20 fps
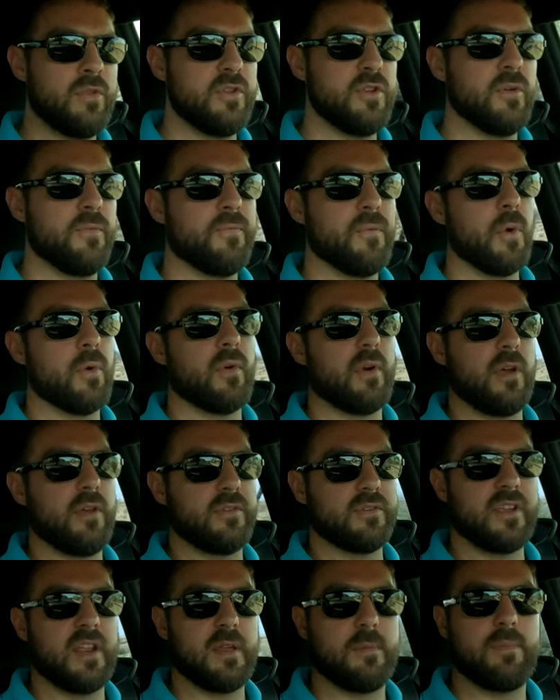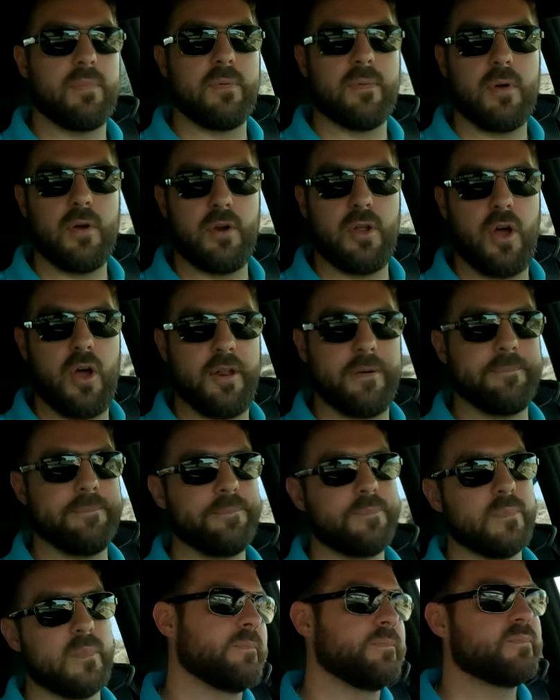the new fuel rail was getting put
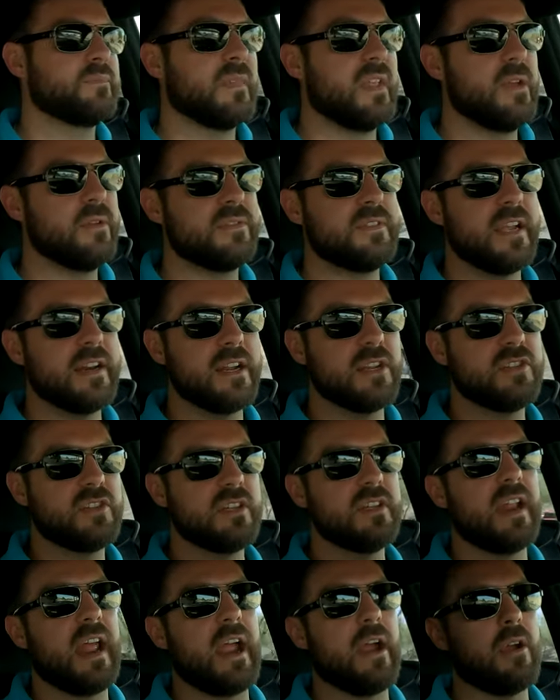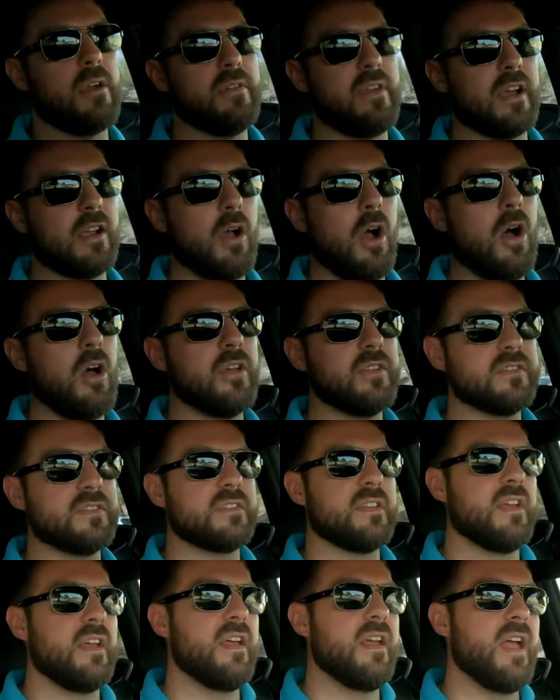on. It was technician error that caused
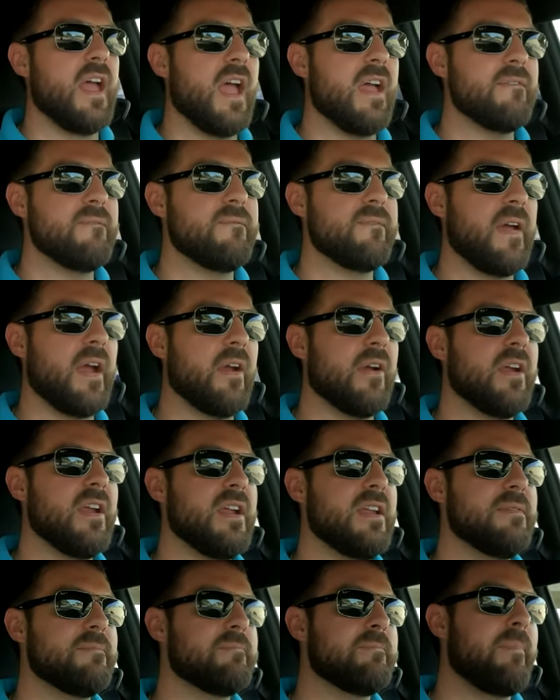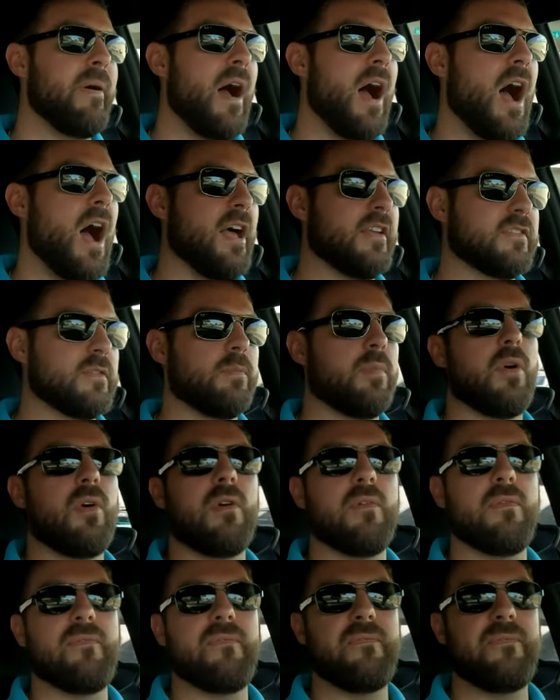a very
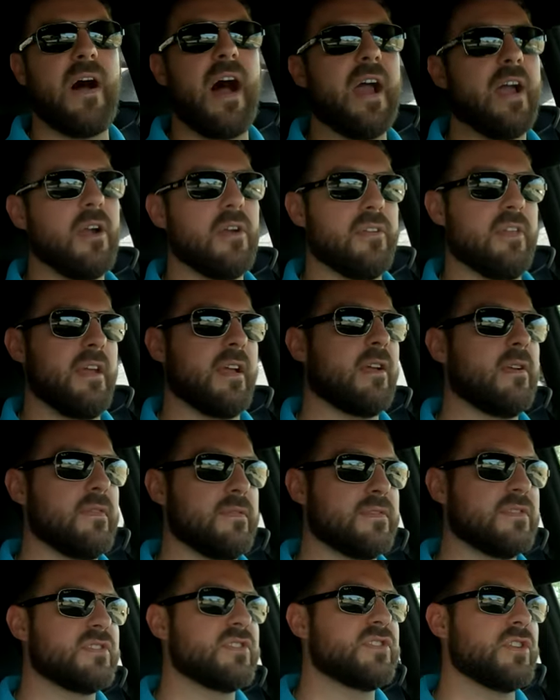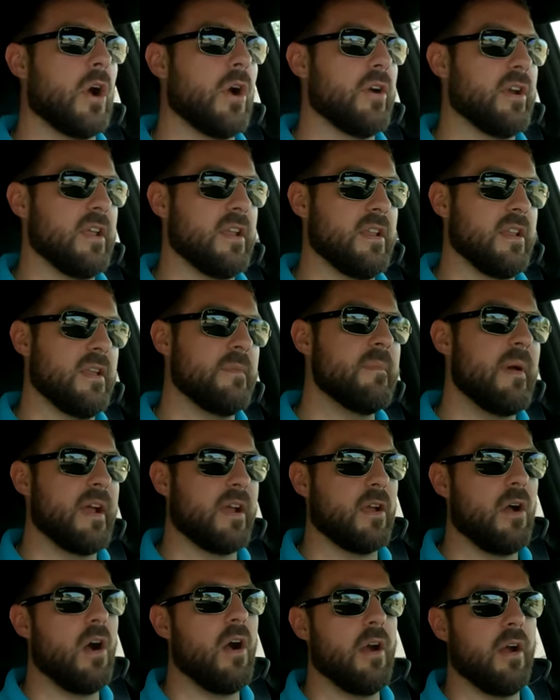possible fire that could have started my
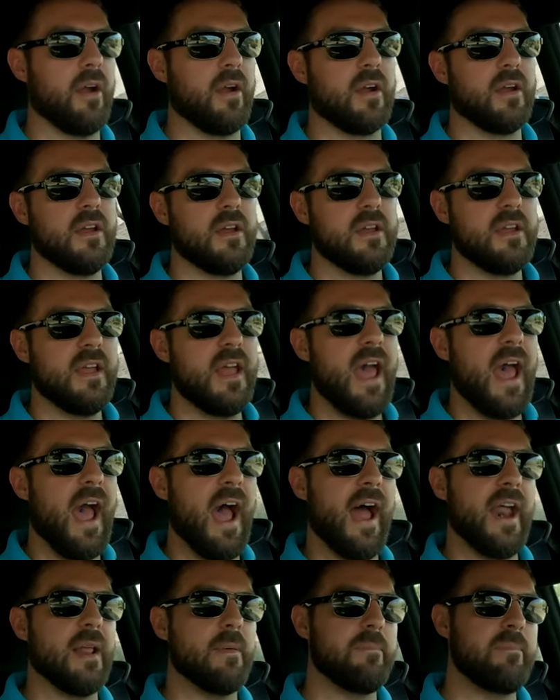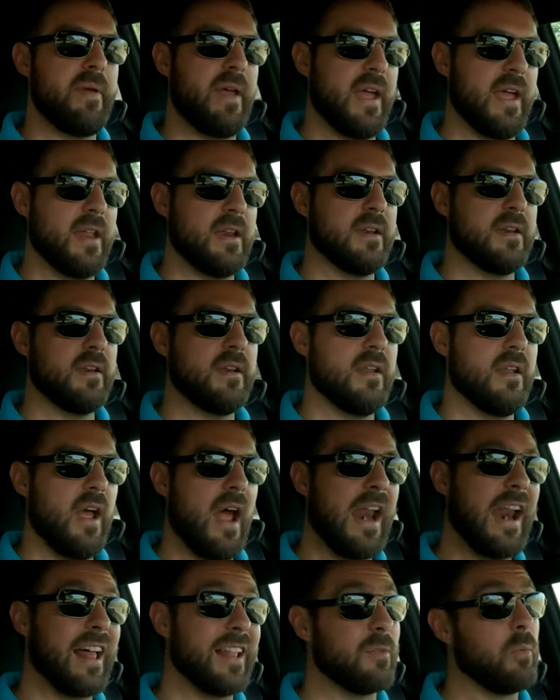car had it been,
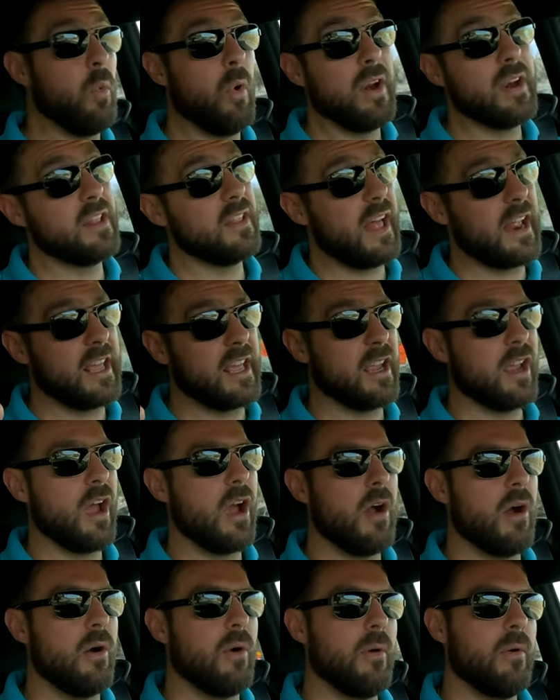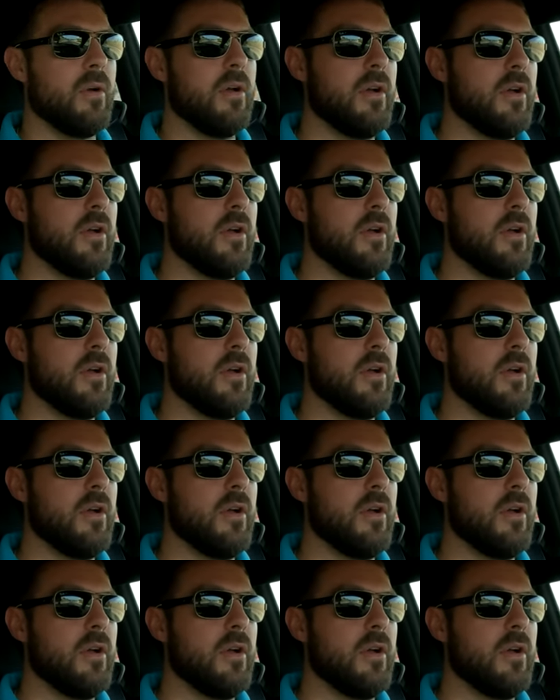had one, let it go,